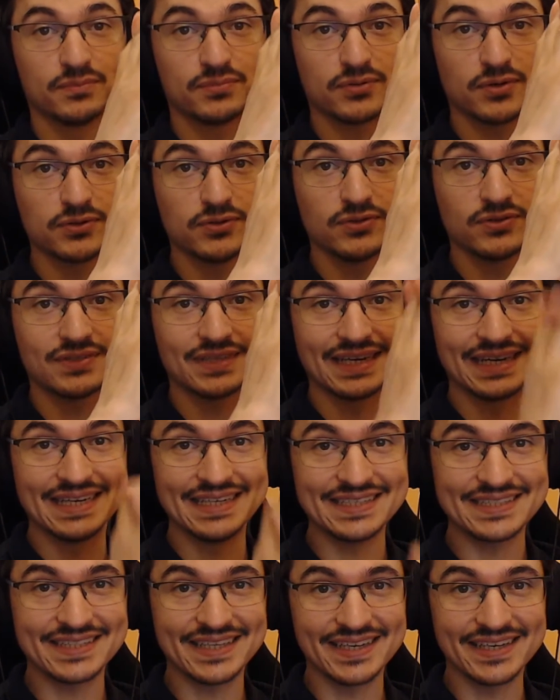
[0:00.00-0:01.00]
product
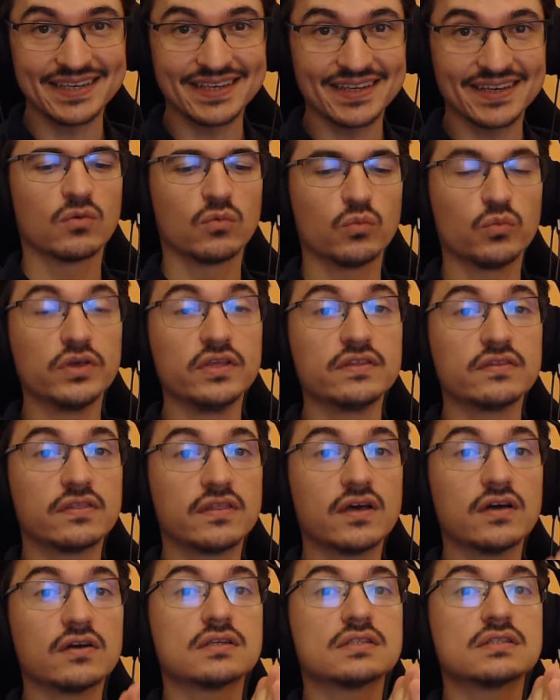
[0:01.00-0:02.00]
listing with
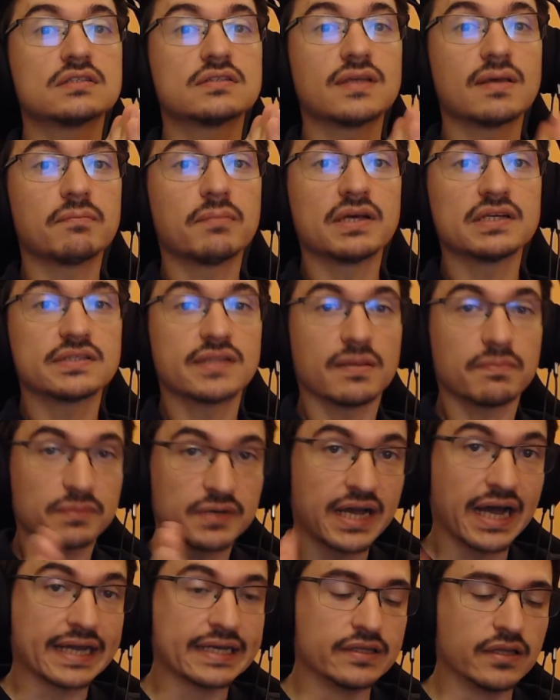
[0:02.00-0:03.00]
the step-by-step
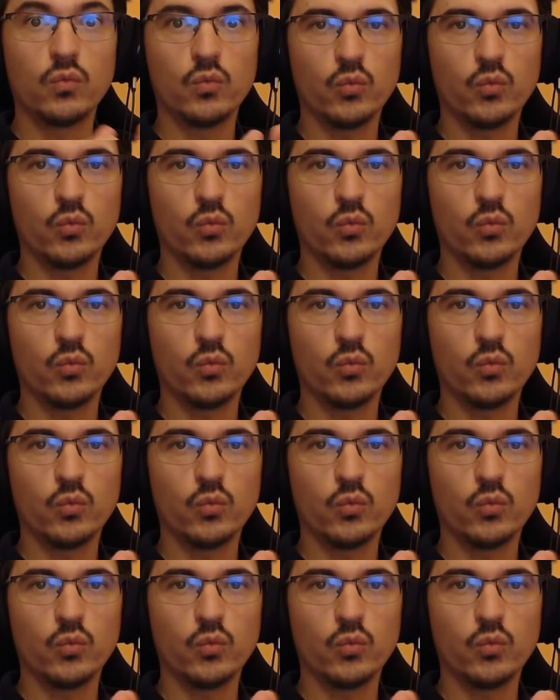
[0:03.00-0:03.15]
guide.